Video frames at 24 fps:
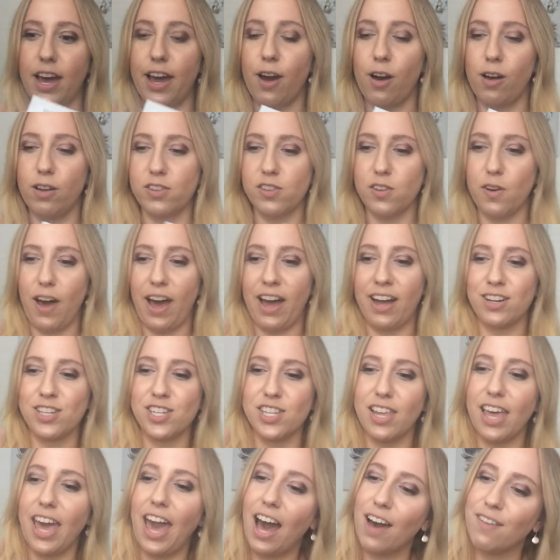I also
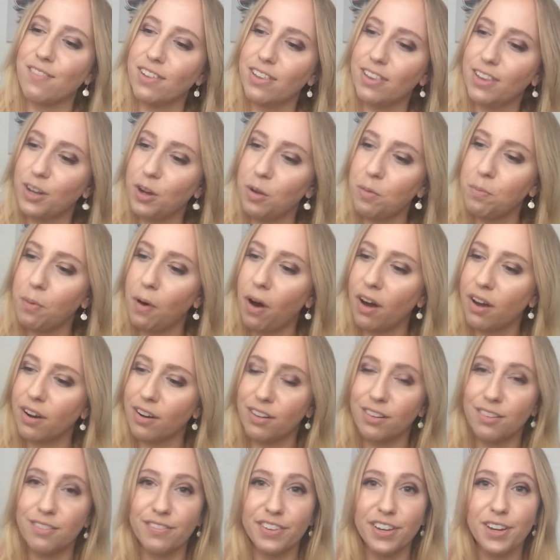actually have a little
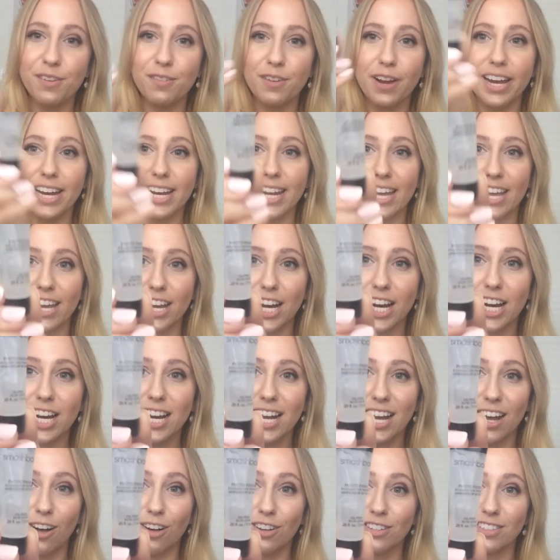bottle of it right here,
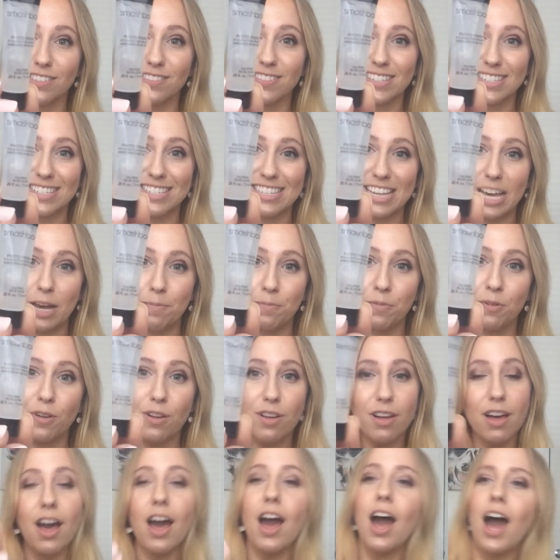also in a
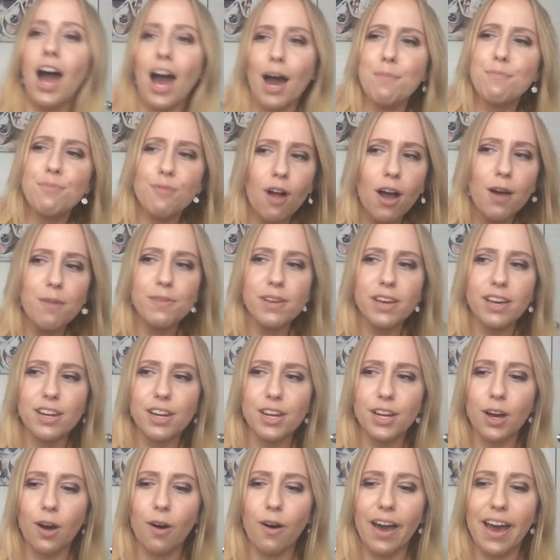sample. I'm probably going
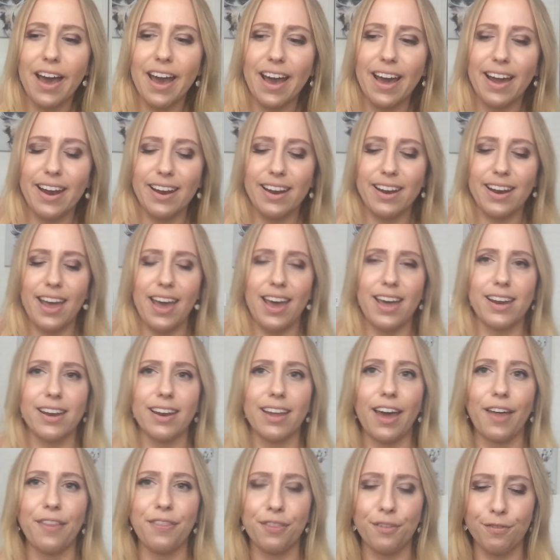to go ahead and
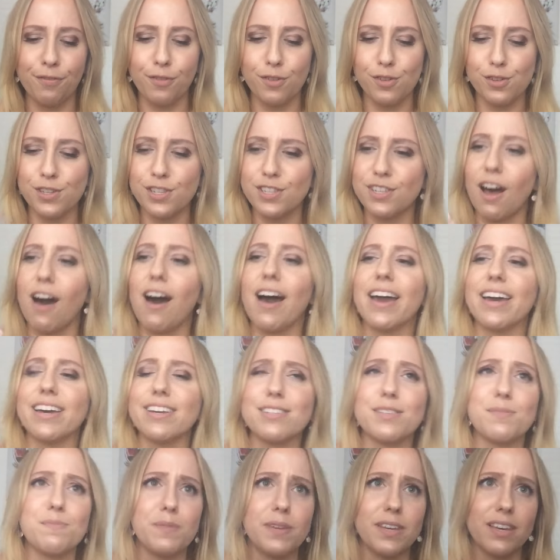get the full
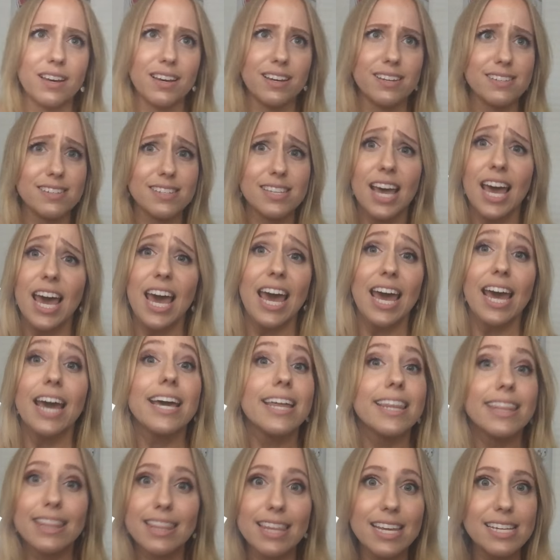size because
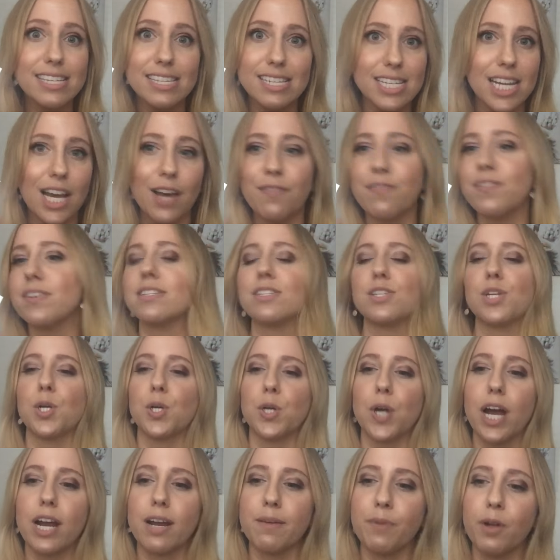this stuff is
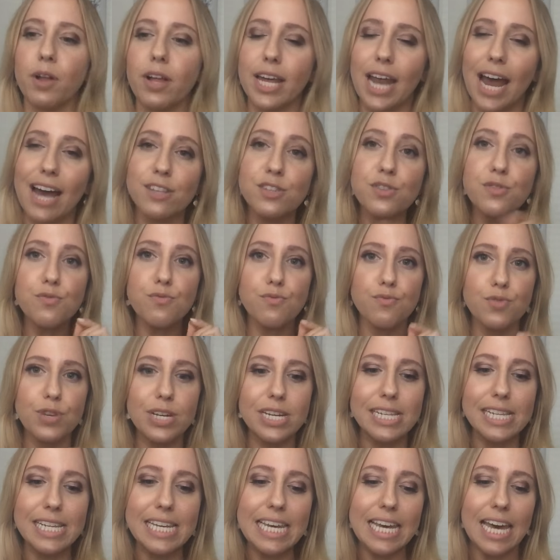incredible. It has a
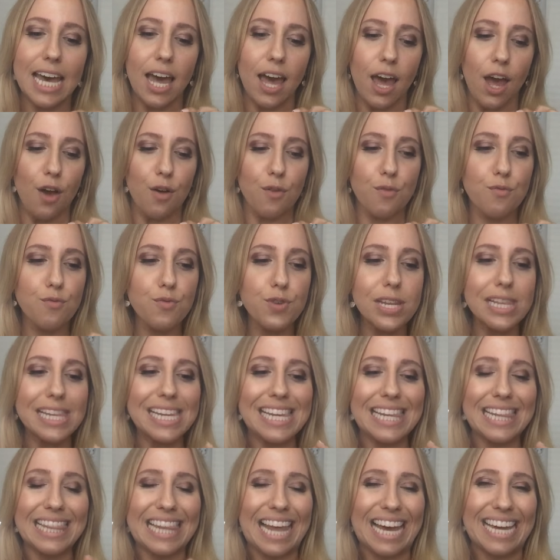really,
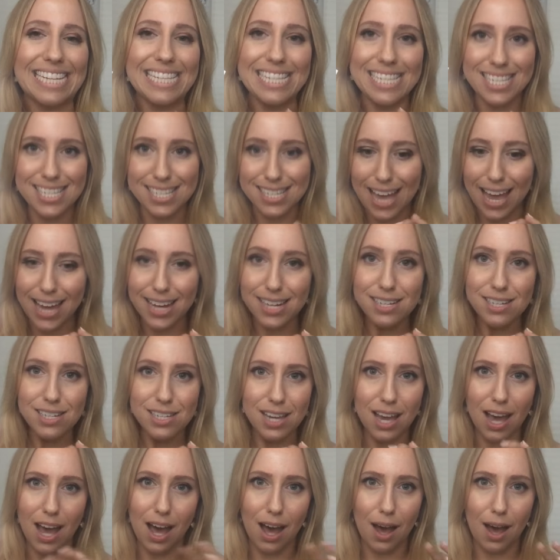really light scent.